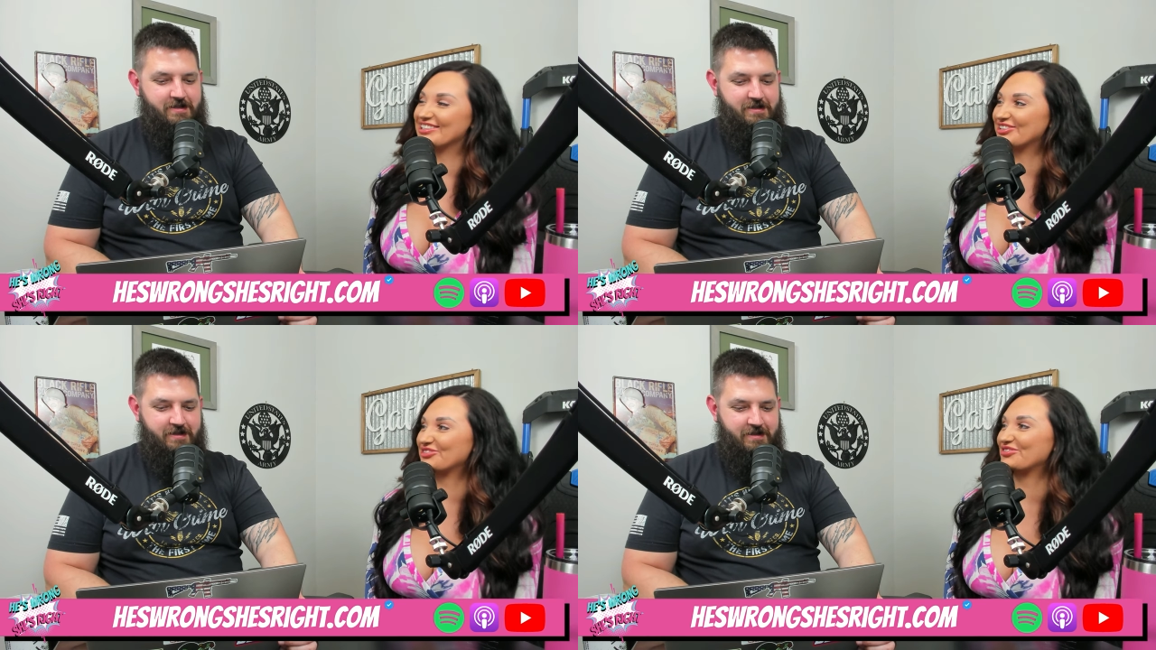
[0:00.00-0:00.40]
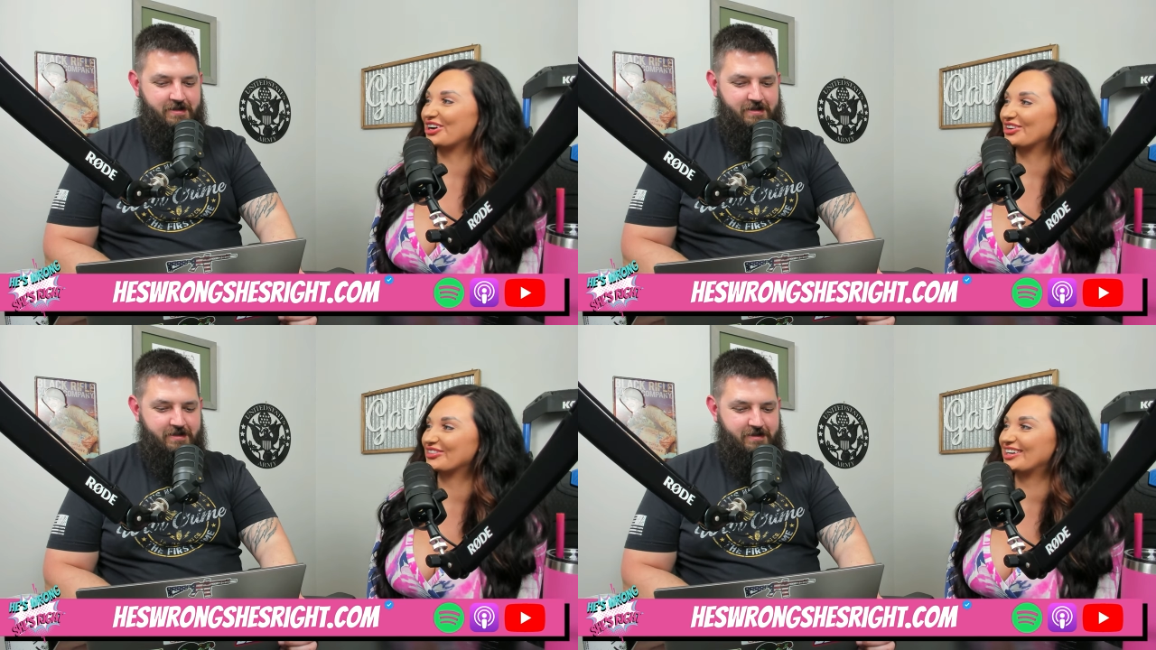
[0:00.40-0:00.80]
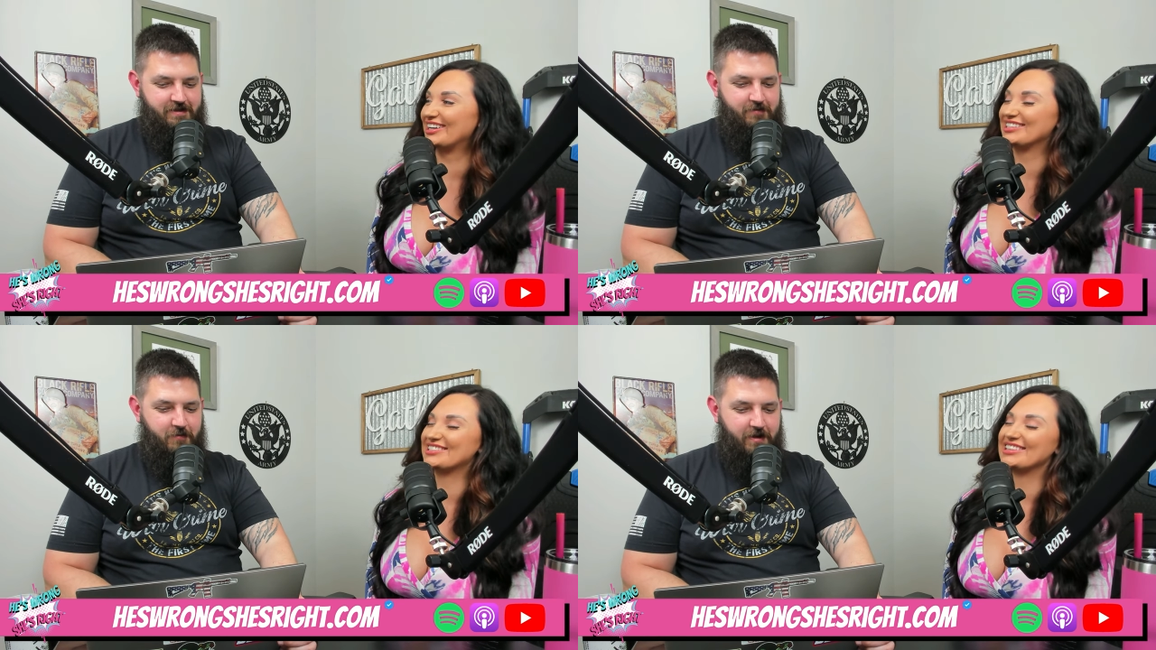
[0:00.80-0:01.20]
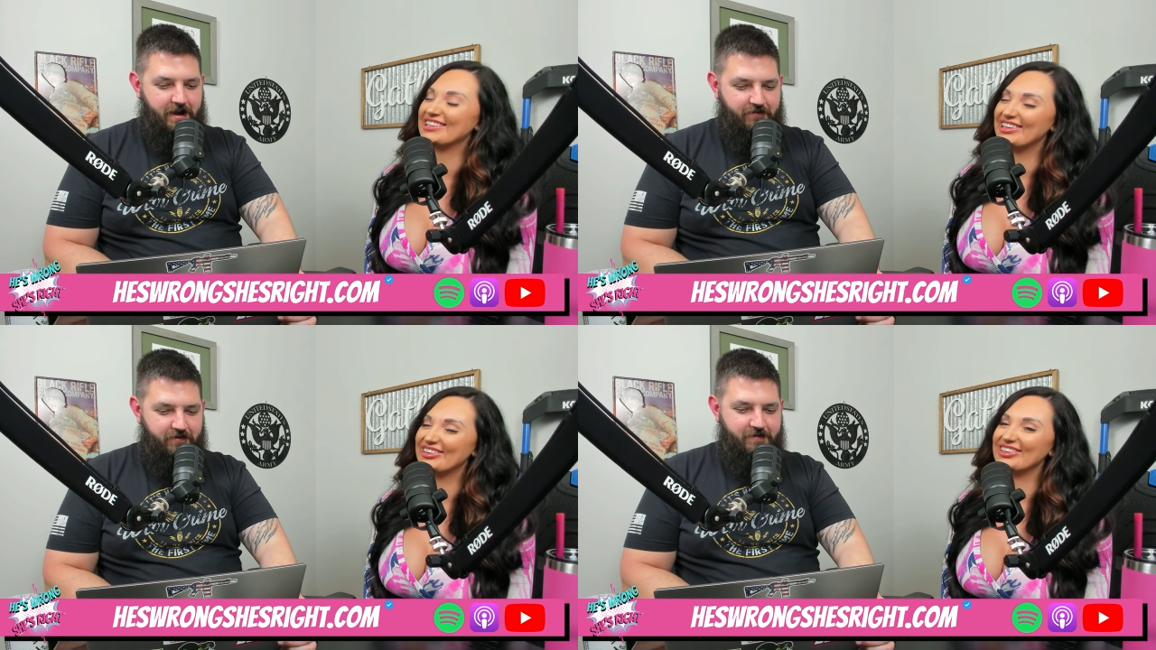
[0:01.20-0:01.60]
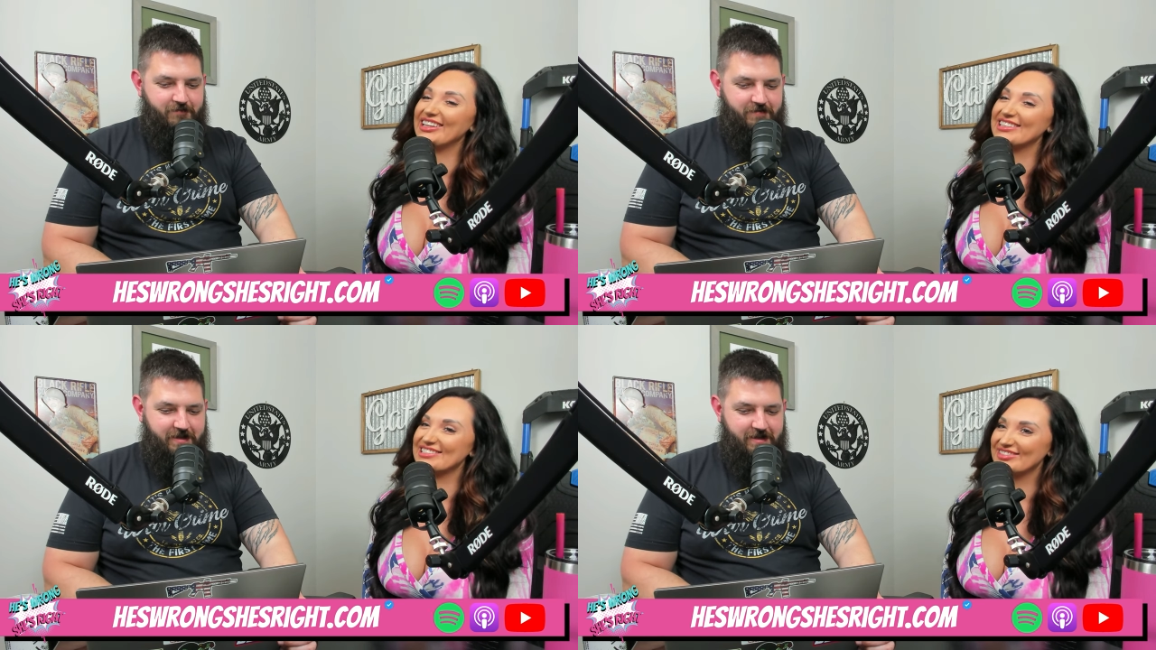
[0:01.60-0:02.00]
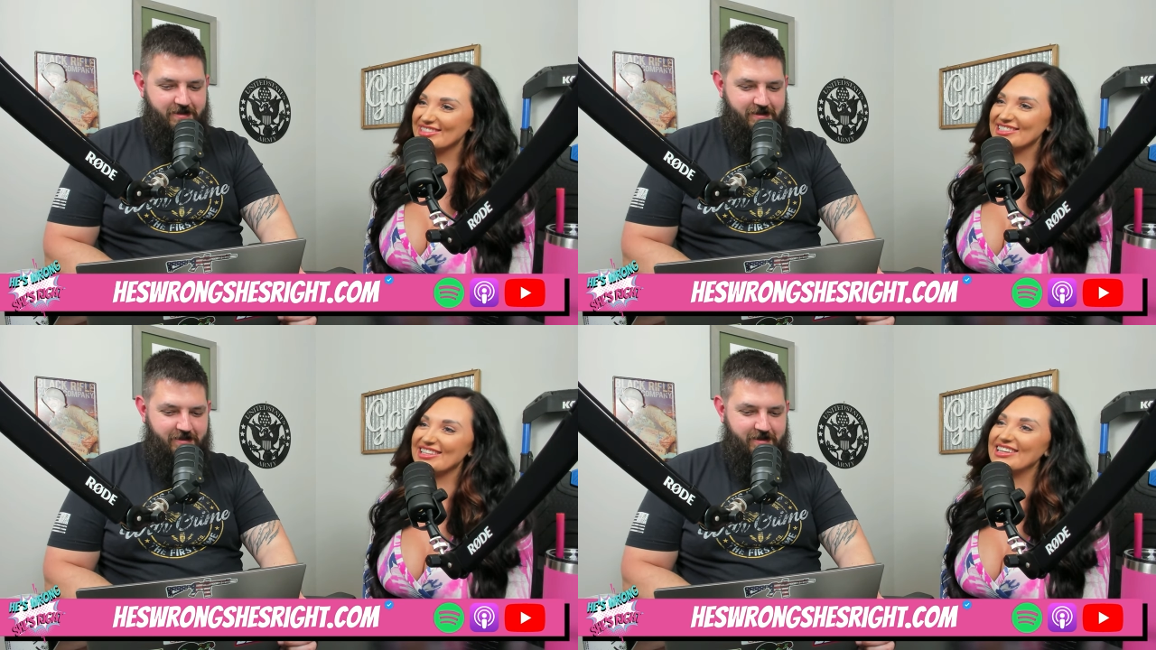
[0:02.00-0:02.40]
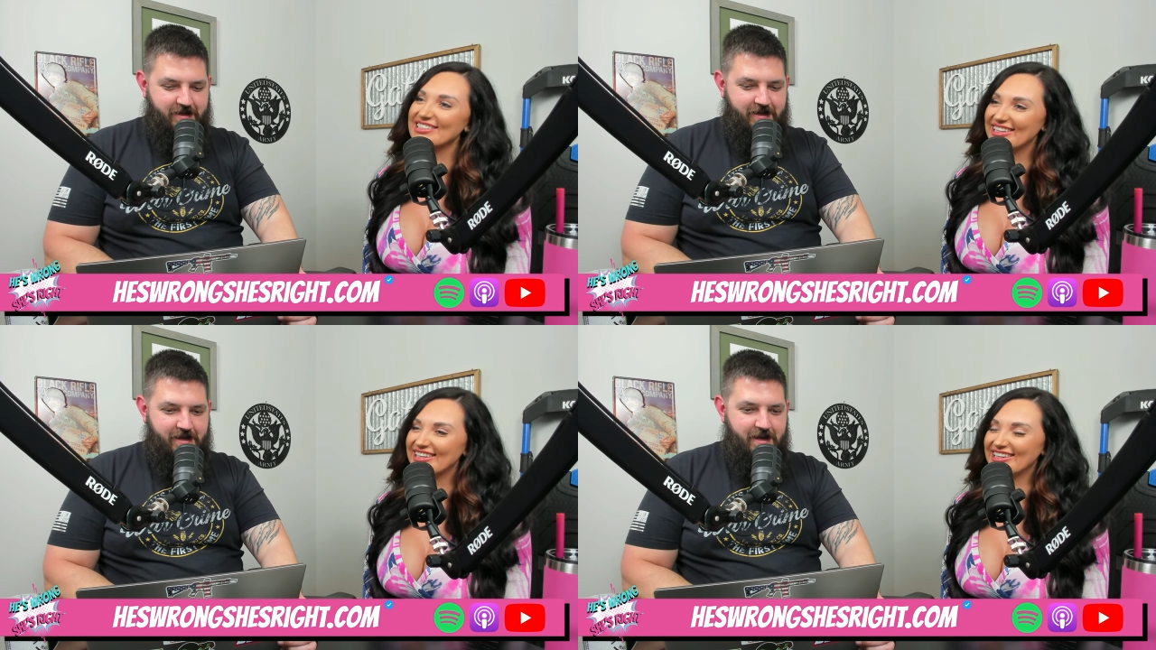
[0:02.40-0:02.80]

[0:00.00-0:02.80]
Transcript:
Speaker 1: your fart was, whatever. and then I realized it was thunder.